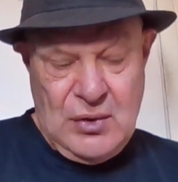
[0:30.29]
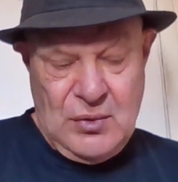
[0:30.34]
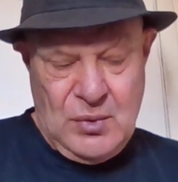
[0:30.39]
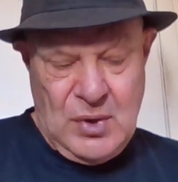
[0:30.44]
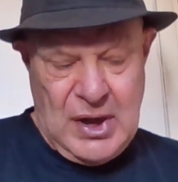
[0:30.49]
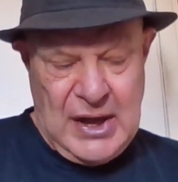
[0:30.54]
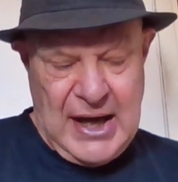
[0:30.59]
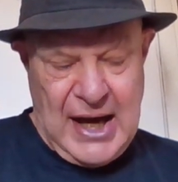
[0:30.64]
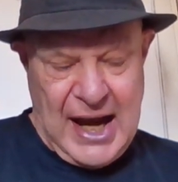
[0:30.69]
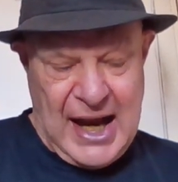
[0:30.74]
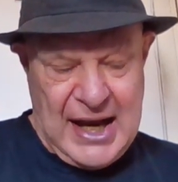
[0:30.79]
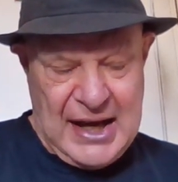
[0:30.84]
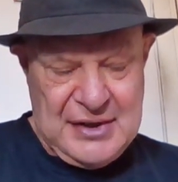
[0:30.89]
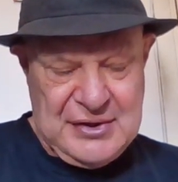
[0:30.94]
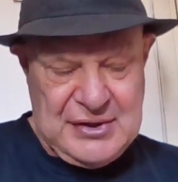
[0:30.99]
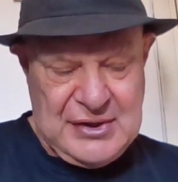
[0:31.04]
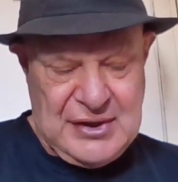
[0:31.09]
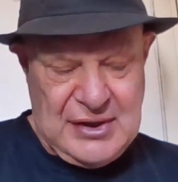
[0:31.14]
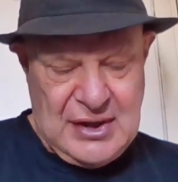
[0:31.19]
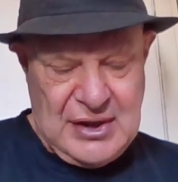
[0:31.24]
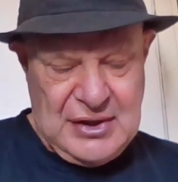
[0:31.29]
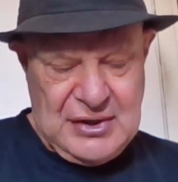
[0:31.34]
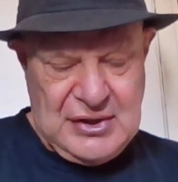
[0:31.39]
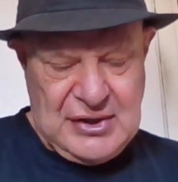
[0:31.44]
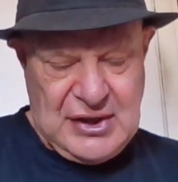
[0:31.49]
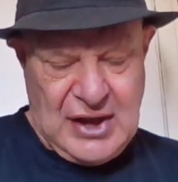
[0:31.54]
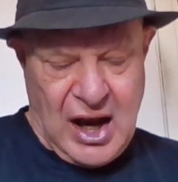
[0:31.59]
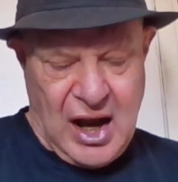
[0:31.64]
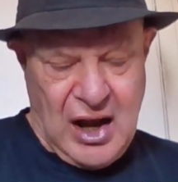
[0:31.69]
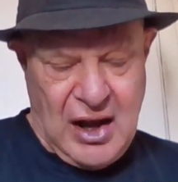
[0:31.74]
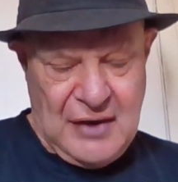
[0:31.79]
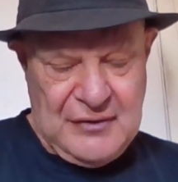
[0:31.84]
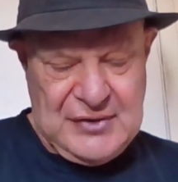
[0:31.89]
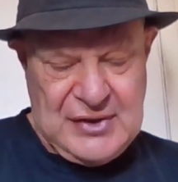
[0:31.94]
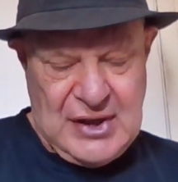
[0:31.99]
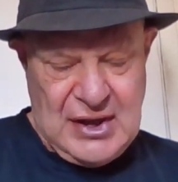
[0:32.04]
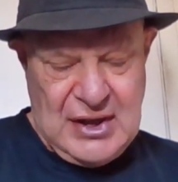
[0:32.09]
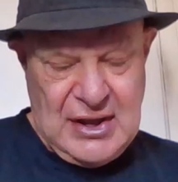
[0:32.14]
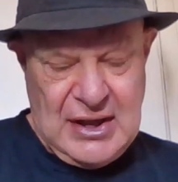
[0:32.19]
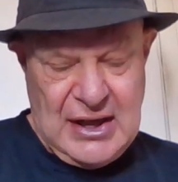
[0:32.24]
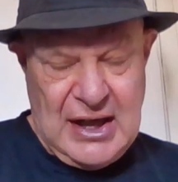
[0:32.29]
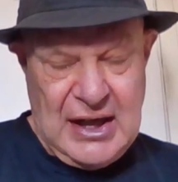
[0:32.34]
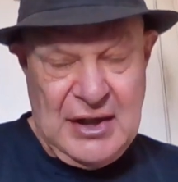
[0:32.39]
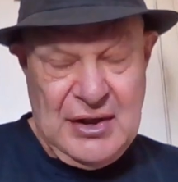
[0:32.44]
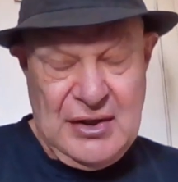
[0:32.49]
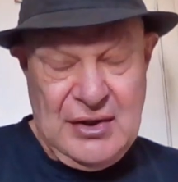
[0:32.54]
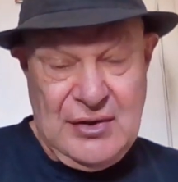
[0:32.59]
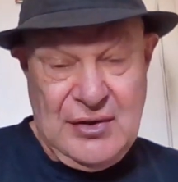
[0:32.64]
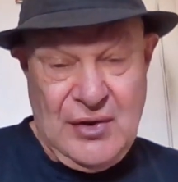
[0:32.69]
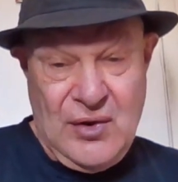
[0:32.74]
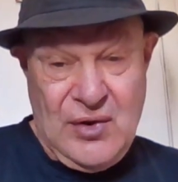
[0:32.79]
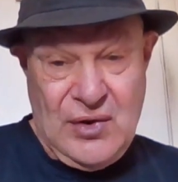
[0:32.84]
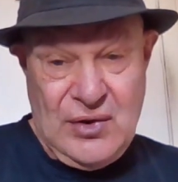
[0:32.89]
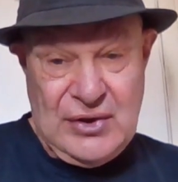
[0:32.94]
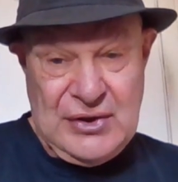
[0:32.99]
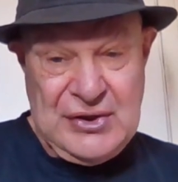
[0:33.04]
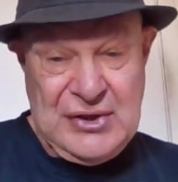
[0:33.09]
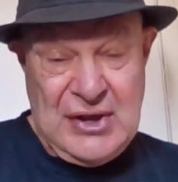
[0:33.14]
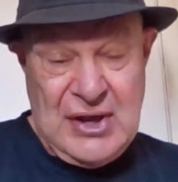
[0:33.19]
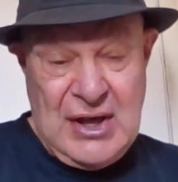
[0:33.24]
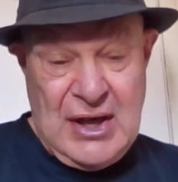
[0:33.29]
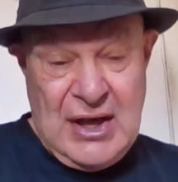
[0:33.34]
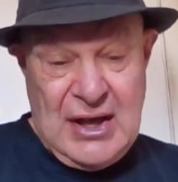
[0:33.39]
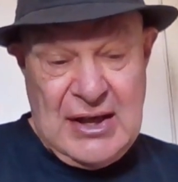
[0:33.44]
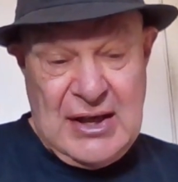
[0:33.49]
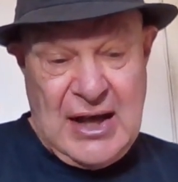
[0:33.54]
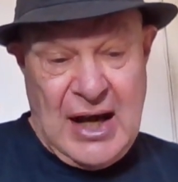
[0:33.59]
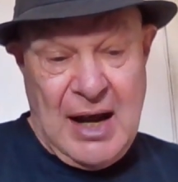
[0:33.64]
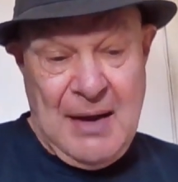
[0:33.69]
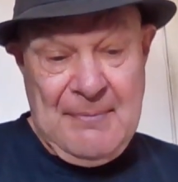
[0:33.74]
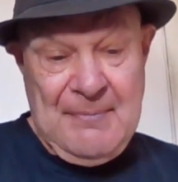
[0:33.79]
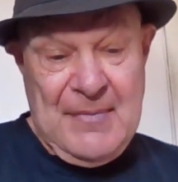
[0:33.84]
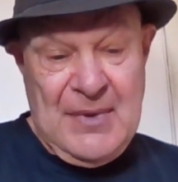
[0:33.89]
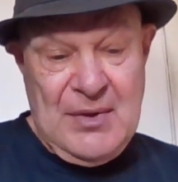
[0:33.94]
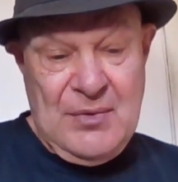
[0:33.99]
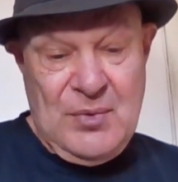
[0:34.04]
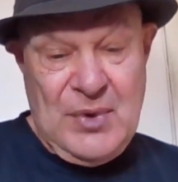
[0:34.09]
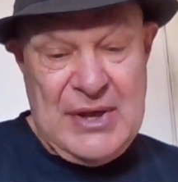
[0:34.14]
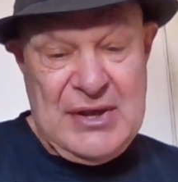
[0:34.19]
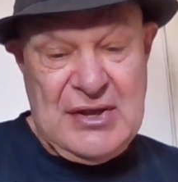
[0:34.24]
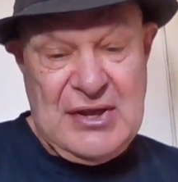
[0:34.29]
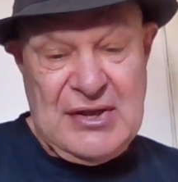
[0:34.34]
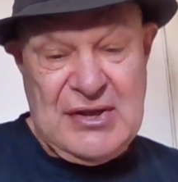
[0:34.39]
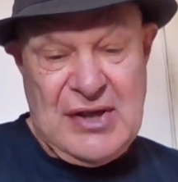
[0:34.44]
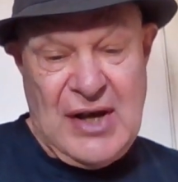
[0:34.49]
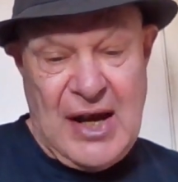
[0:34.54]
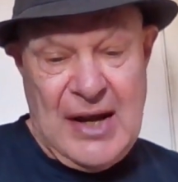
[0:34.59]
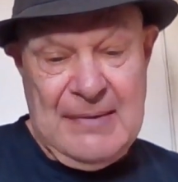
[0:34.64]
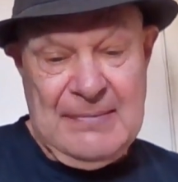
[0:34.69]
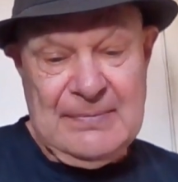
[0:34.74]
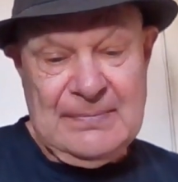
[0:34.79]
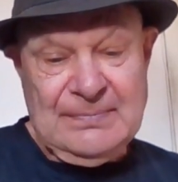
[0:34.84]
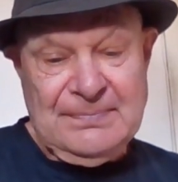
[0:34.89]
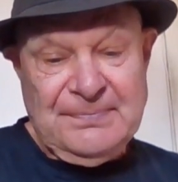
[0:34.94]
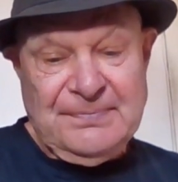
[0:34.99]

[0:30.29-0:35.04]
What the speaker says: woolly hats, scarves, indoors, come wintertime.